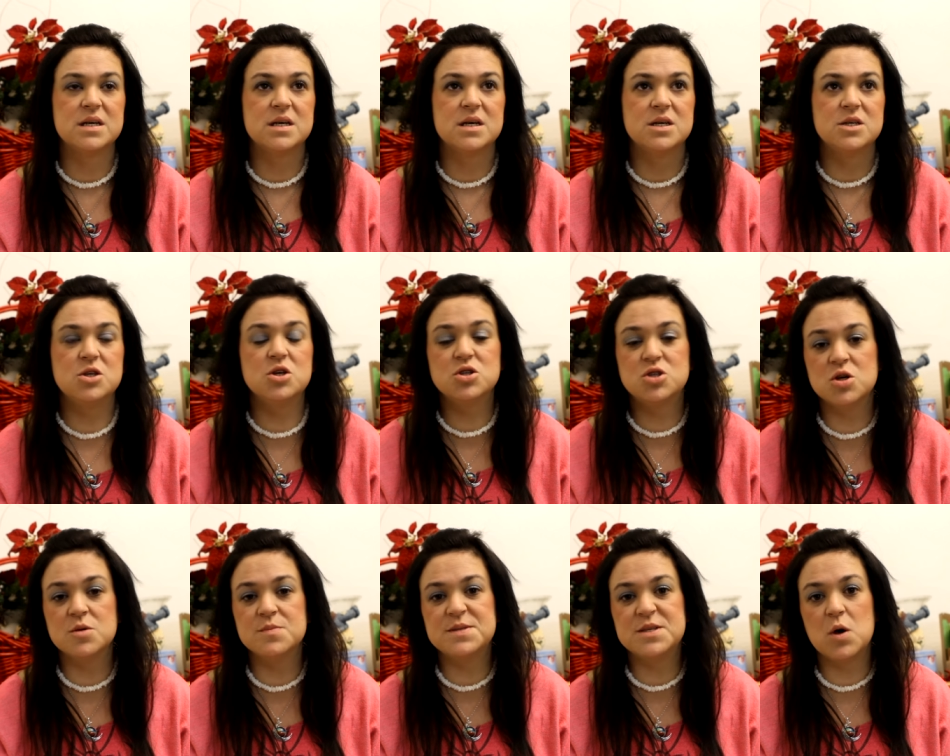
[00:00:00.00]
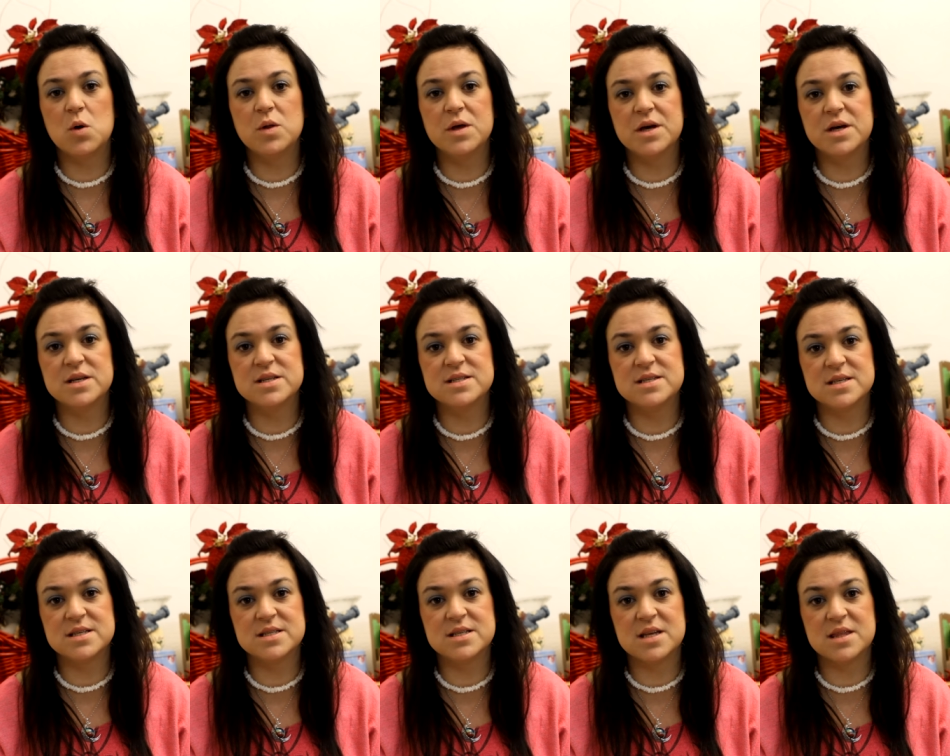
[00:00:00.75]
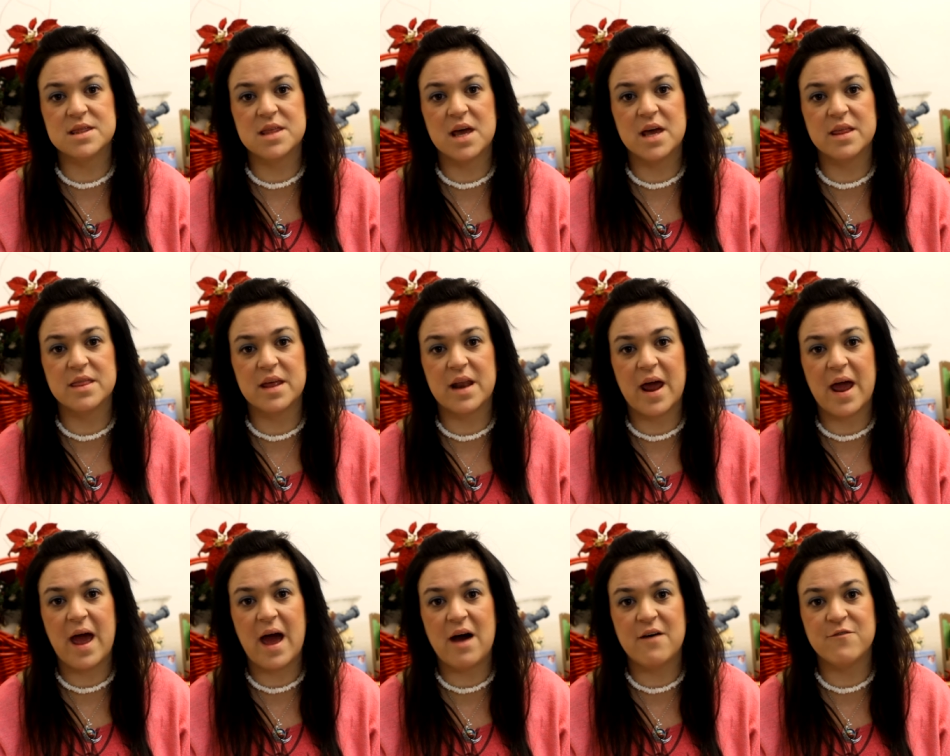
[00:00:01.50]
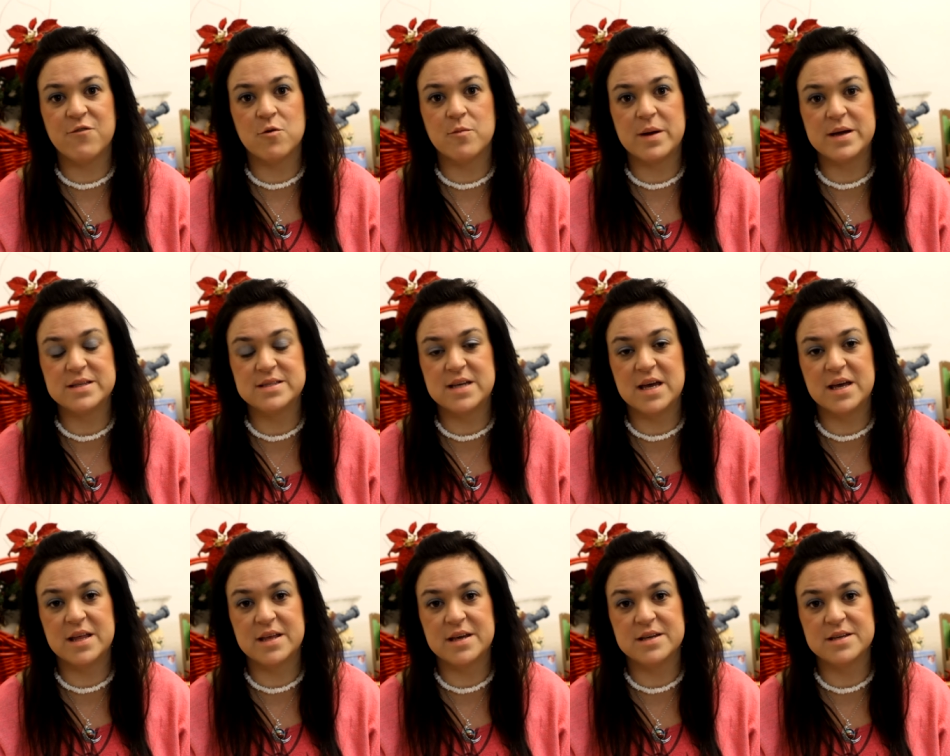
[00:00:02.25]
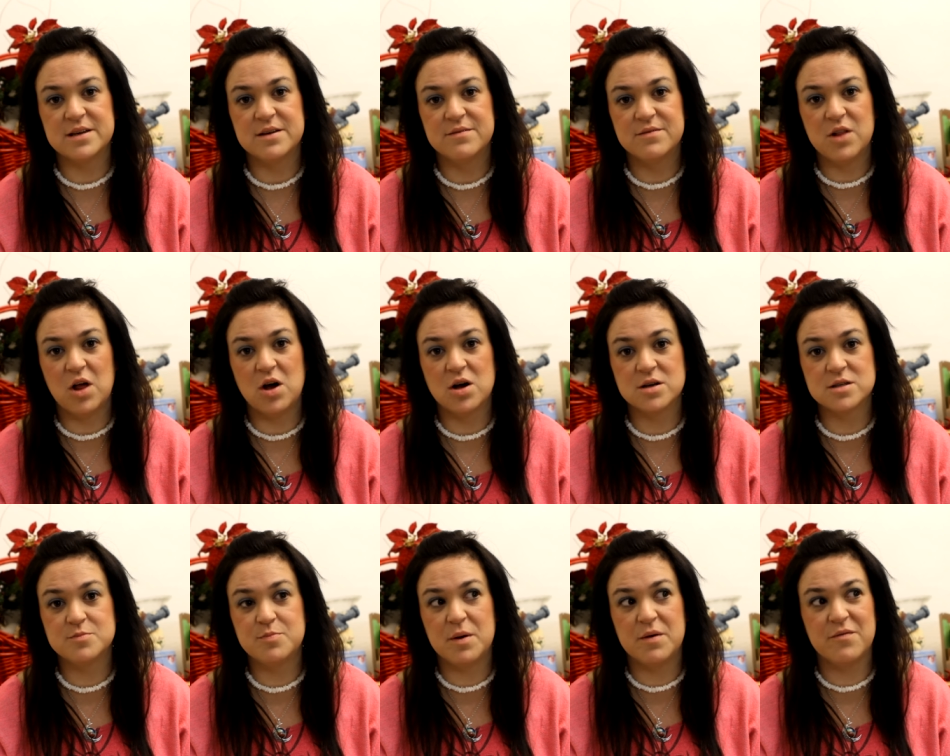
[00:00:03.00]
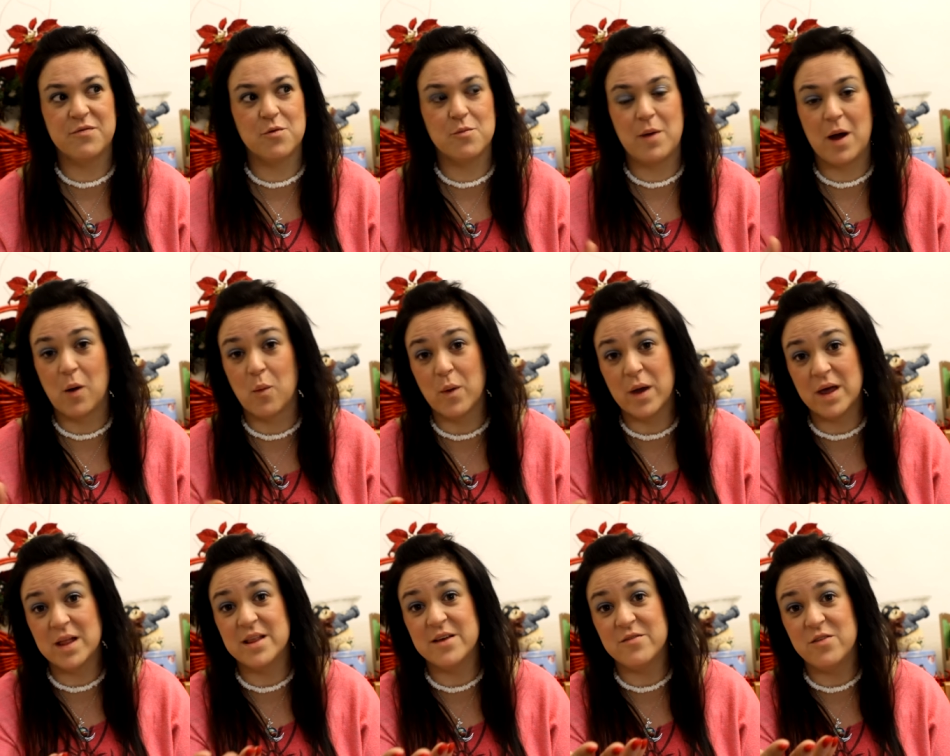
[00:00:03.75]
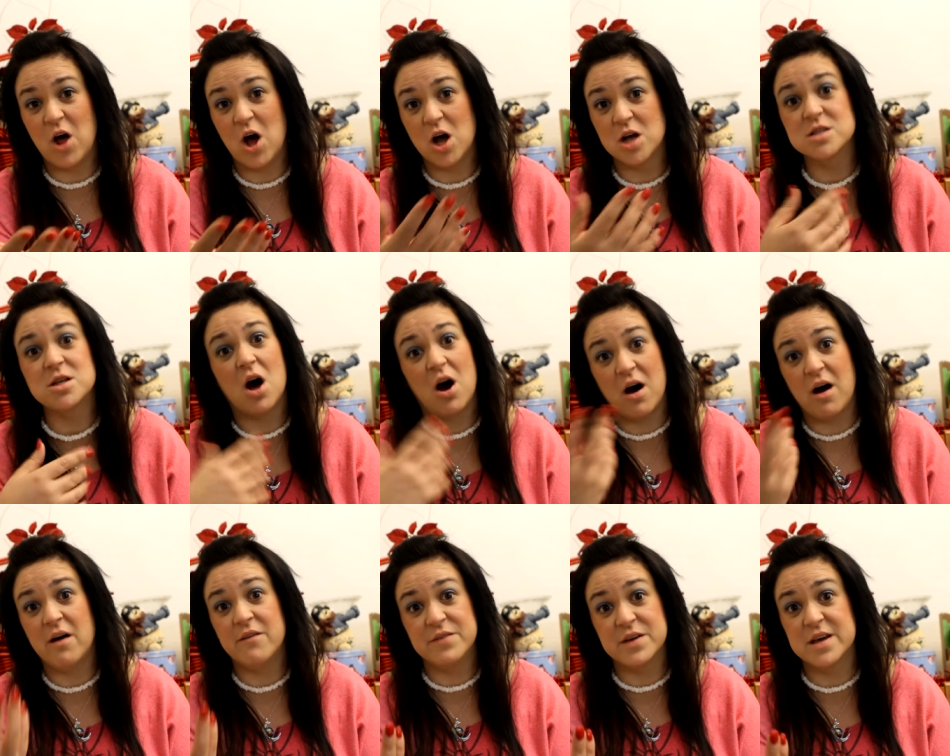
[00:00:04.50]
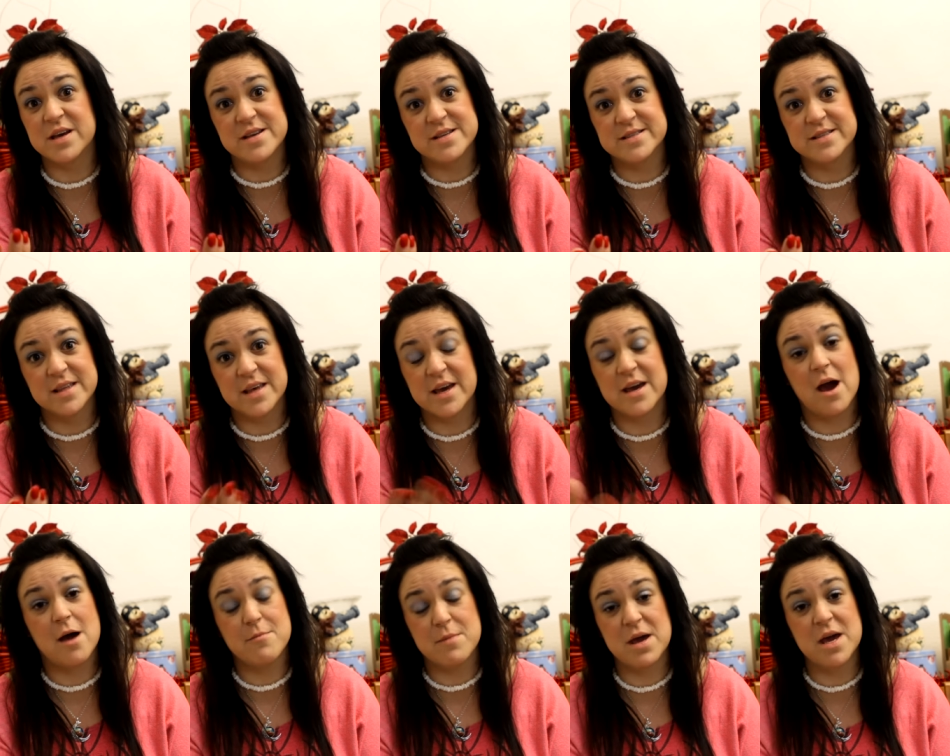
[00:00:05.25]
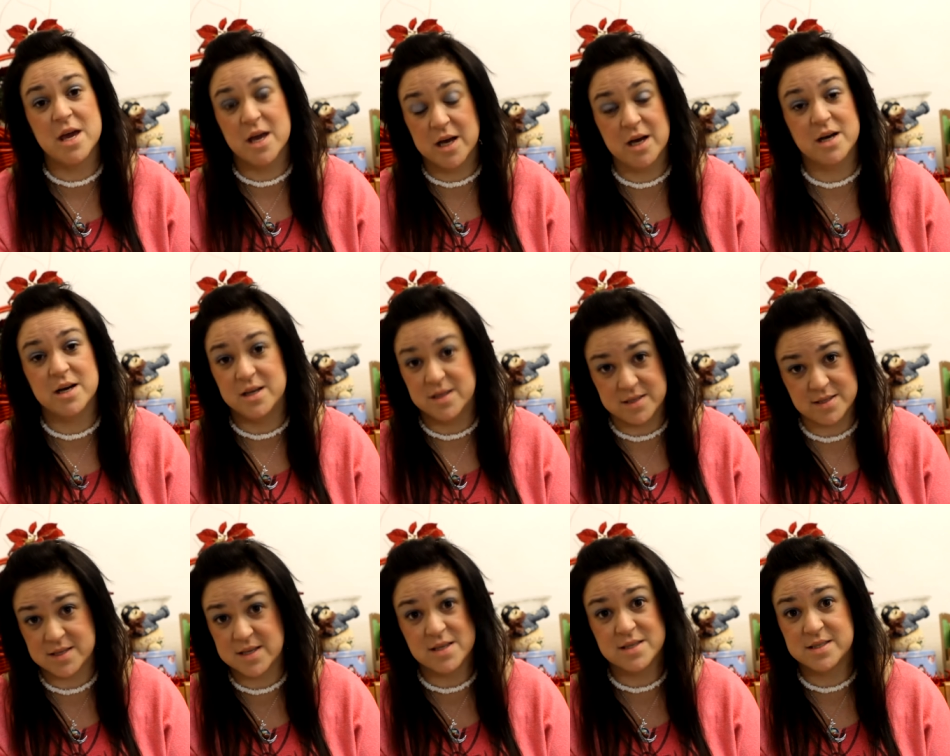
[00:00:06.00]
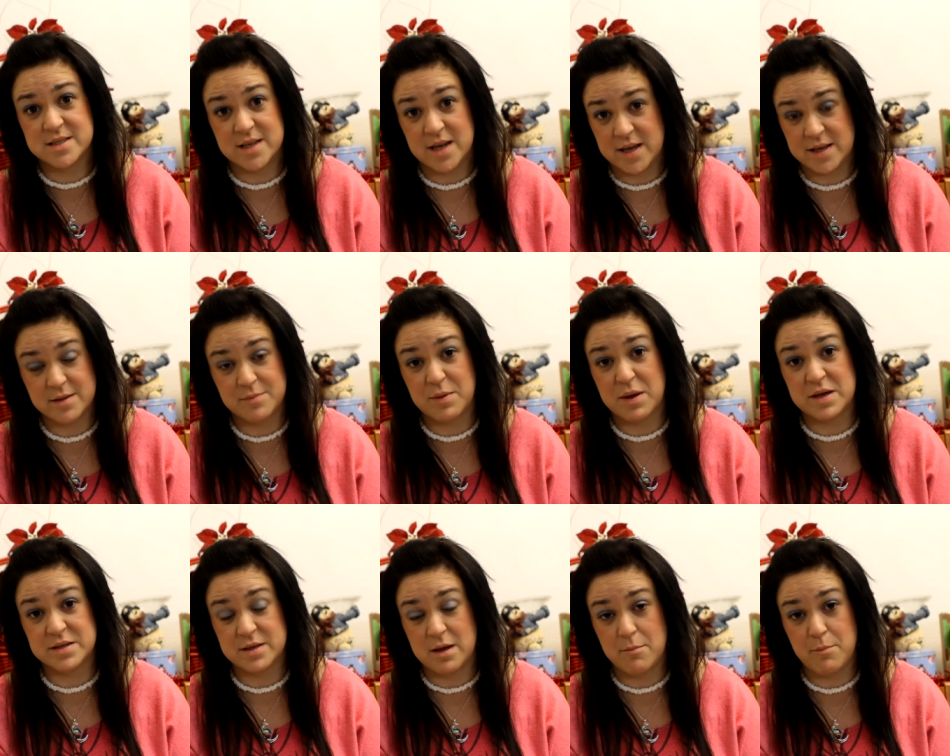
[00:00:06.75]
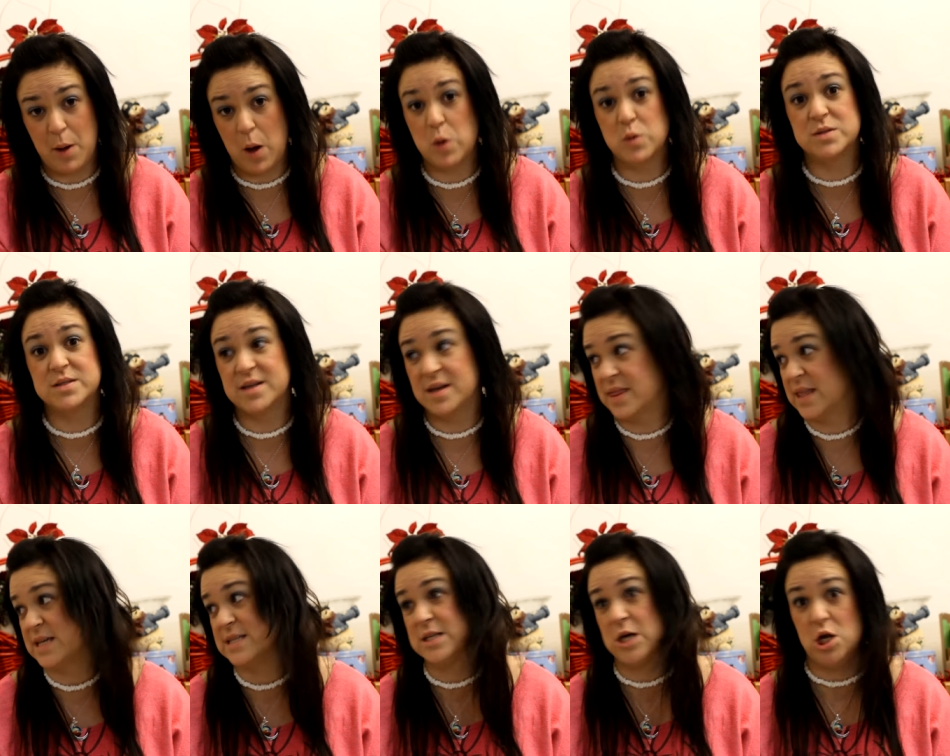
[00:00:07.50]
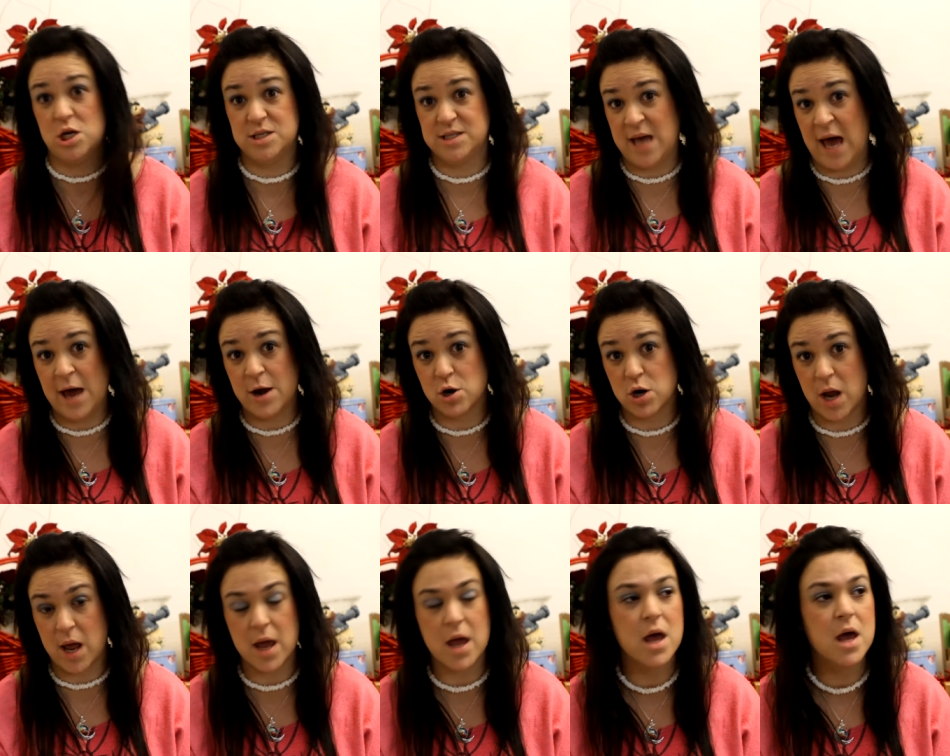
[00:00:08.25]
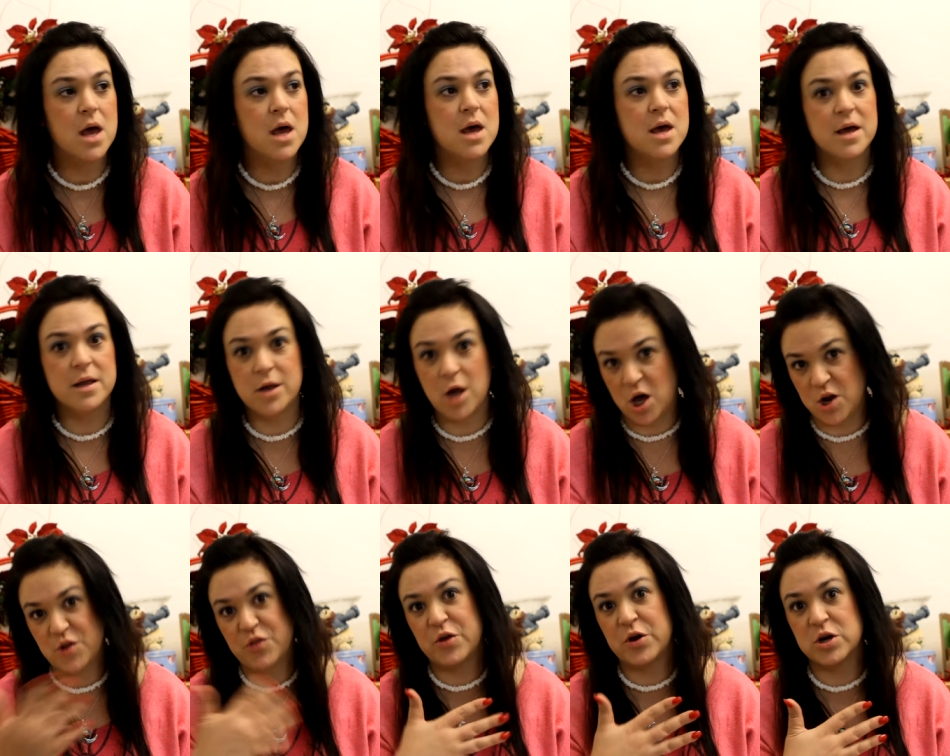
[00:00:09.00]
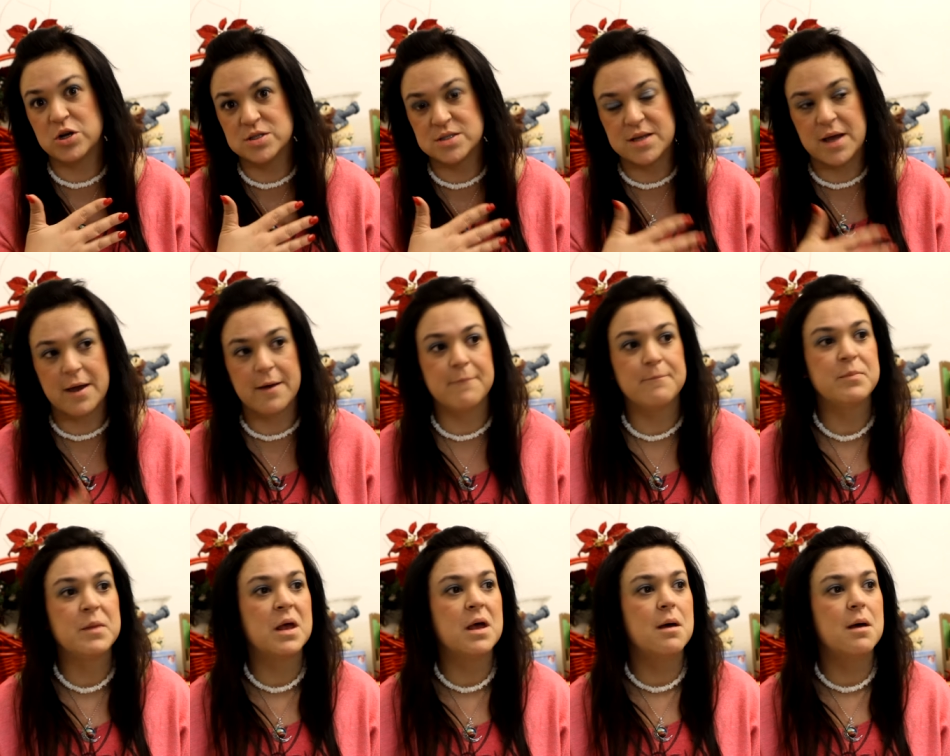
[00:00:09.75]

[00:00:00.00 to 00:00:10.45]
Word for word: YouTube's the only consistent thing that I have for my daily vlogs, but for my weekly vlogs, obviously I'm inconsistent because I'm posting this on a Saturday and not a Thursday,